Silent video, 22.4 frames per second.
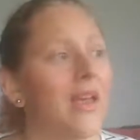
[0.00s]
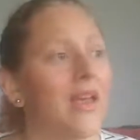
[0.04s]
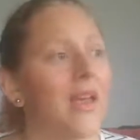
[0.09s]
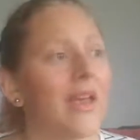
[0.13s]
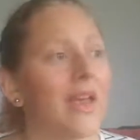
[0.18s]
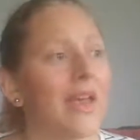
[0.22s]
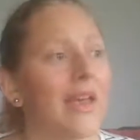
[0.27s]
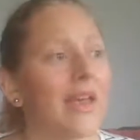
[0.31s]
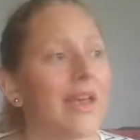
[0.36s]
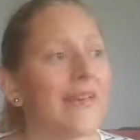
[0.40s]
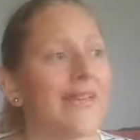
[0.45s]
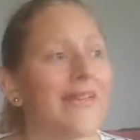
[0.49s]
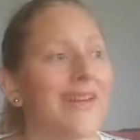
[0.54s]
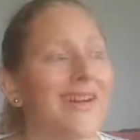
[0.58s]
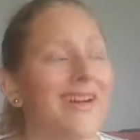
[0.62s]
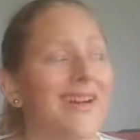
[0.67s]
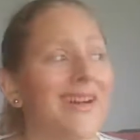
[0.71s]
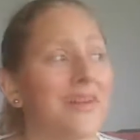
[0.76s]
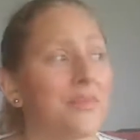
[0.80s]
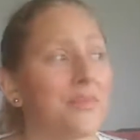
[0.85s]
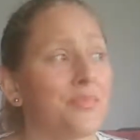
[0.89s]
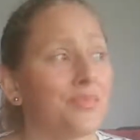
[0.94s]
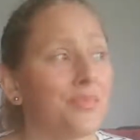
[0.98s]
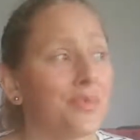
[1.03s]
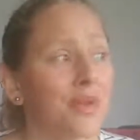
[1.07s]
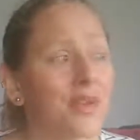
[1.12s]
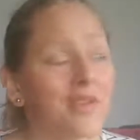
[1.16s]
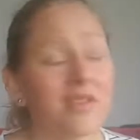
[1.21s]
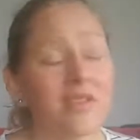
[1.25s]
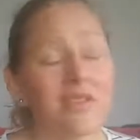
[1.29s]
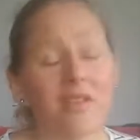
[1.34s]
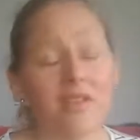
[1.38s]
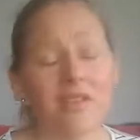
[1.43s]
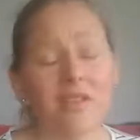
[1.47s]
And I
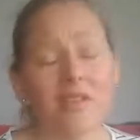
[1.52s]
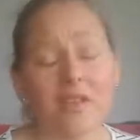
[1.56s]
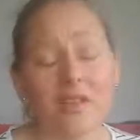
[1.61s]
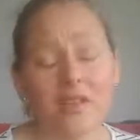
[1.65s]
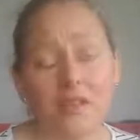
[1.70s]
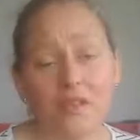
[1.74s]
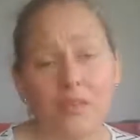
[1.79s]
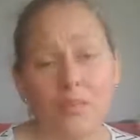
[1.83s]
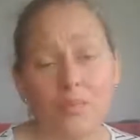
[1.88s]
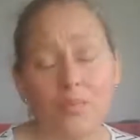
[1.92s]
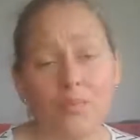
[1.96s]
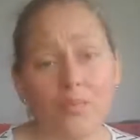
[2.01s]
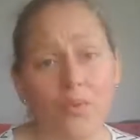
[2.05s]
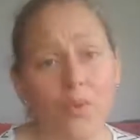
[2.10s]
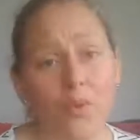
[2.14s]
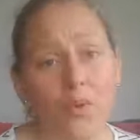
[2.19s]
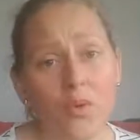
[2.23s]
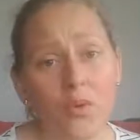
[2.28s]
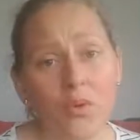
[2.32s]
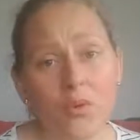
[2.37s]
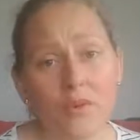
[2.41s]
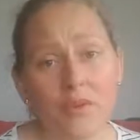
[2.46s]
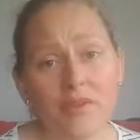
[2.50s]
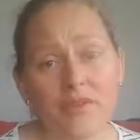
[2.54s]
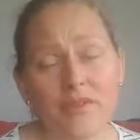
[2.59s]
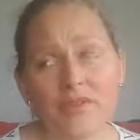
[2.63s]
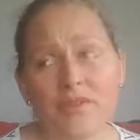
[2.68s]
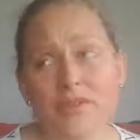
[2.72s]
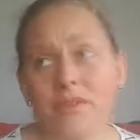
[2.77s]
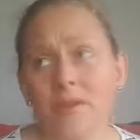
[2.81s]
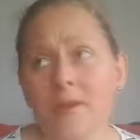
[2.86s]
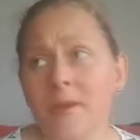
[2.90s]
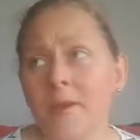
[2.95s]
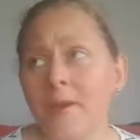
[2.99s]
priced it at the
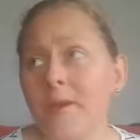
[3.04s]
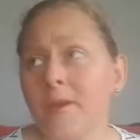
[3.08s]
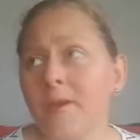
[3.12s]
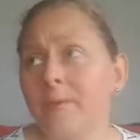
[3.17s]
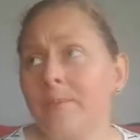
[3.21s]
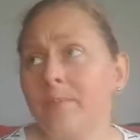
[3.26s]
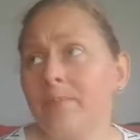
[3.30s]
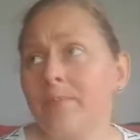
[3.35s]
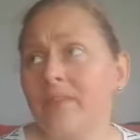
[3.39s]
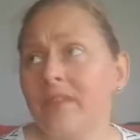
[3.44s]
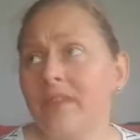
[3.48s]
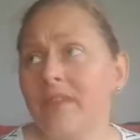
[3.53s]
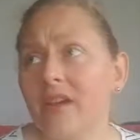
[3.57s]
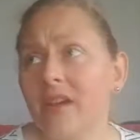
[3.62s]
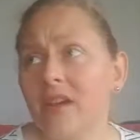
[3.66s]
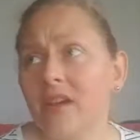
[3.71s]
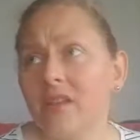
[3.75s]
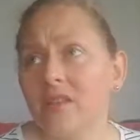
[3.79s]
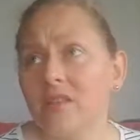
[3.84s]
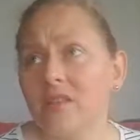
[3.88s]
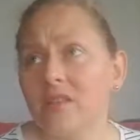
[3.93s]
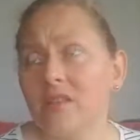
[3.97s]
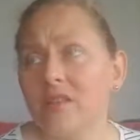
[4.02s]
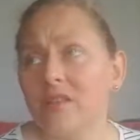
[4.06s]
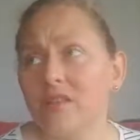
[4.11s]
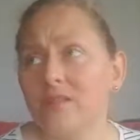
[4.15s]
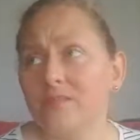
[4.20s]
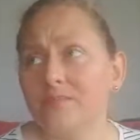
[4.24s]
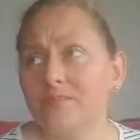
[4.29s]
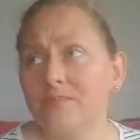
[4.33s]
point that,